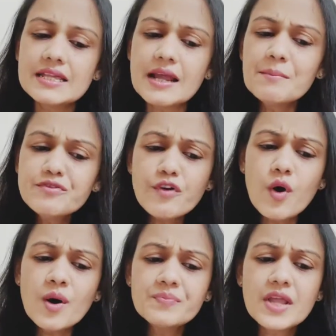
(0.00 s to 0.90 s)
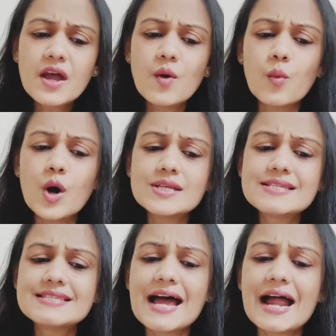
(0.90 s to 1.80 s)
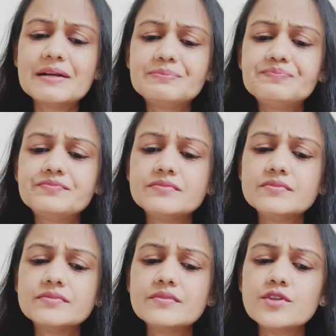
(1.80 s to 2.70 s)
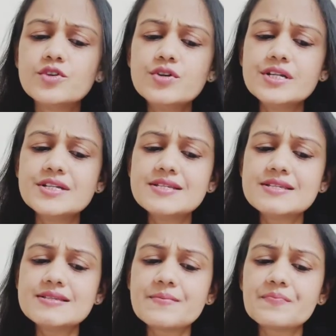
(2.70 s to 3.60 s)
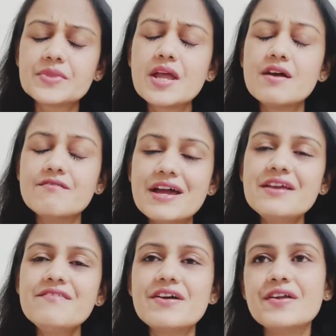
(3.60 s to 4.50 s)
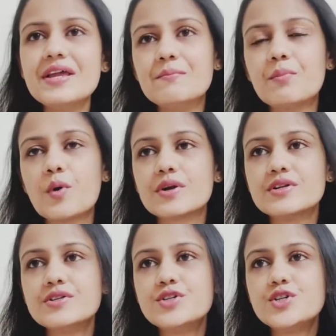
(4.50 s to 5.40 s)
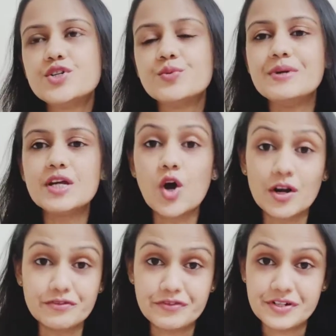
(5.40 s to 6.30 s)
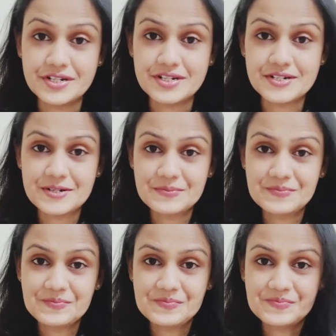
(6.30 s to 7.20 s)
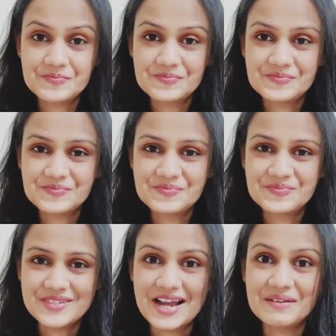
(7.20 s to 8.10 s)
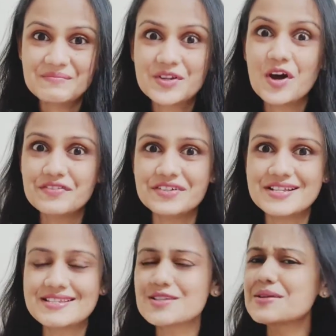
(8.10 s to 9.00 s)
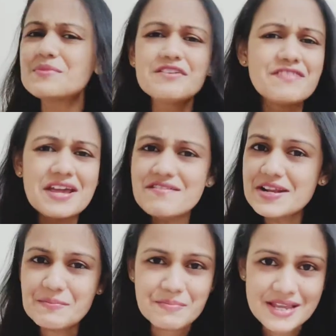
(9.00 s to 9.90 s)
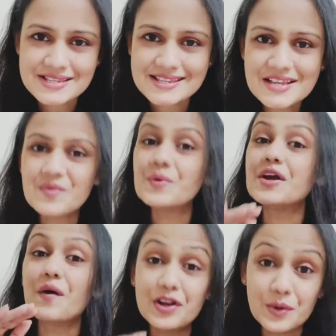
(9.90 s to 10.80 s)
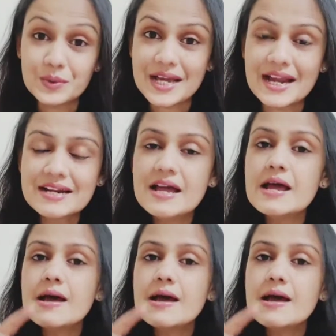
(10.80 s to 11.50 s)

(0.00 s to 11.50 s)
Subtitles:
Number 4 was that, it is very, very important to be confident. Yeah, confidence. Now something very, very basic, we all know that.